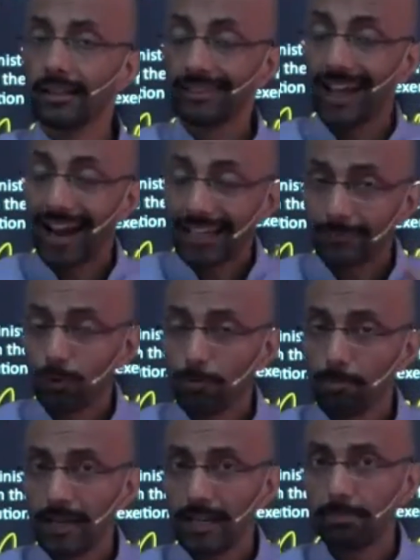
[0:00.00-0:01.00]
that
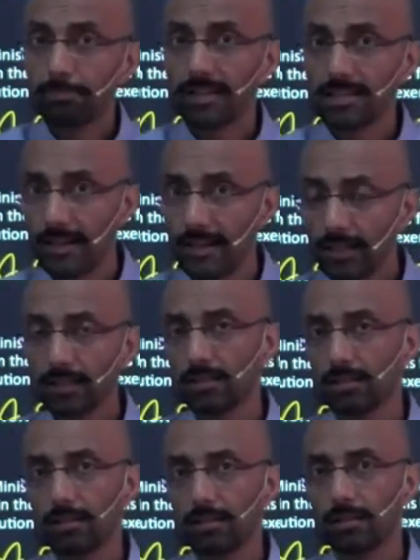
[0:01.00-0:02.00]
would make President
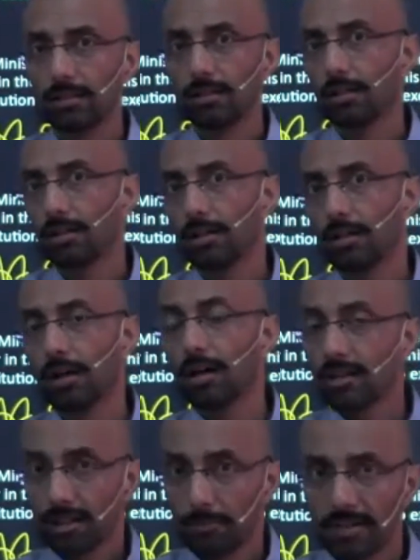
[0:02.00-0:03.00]

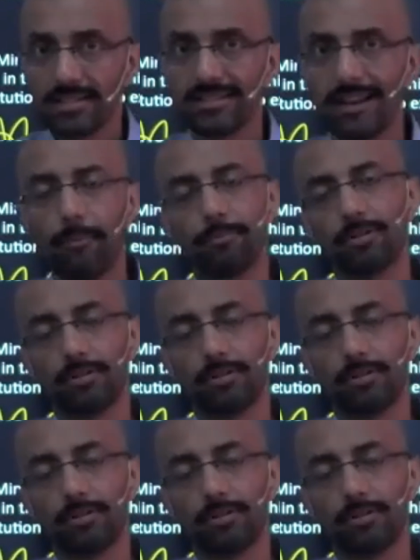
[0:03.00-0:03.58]
a rubber stamp.